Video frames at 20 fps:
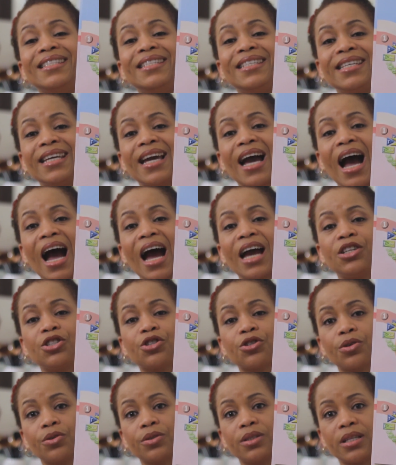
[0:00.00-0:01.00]

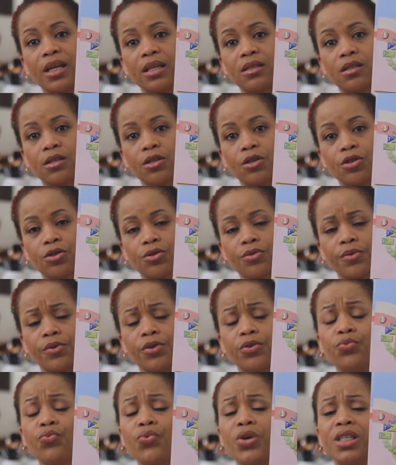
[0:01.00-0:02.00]
dihydrotestosterone,